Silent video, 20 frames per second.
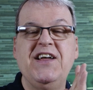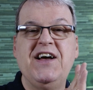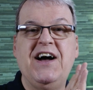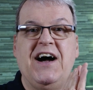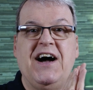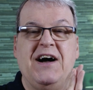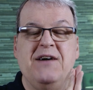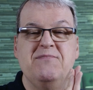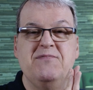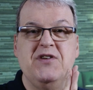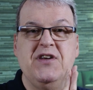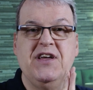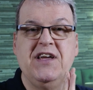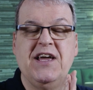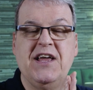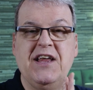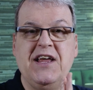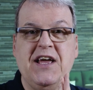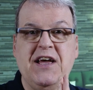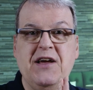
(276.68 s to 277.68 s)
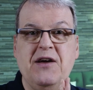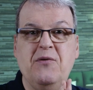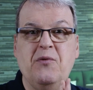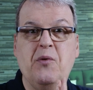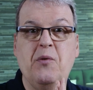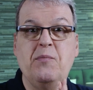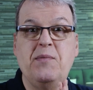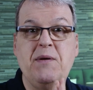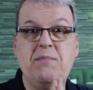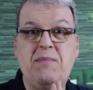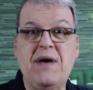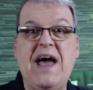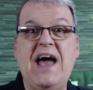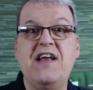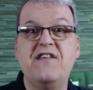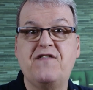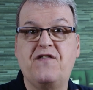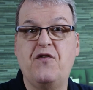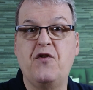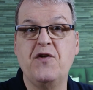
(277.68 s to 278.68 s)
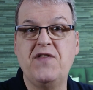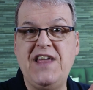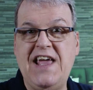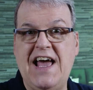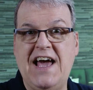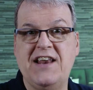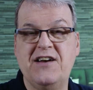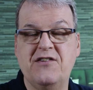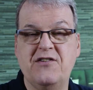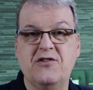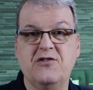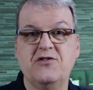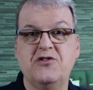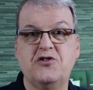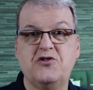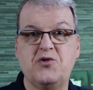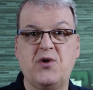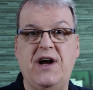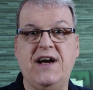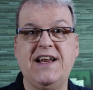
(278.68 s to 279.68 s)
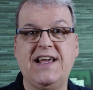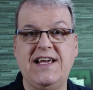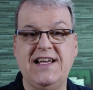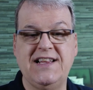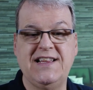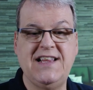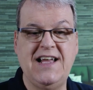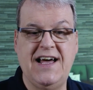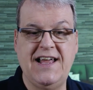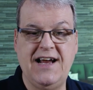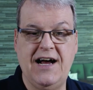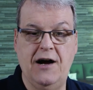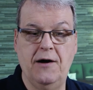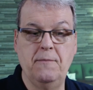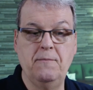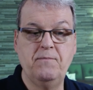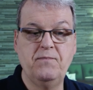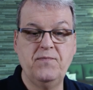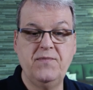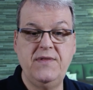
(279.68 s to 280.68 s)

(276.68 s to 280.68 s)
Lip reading: It will be bad for the editor to try to get that out.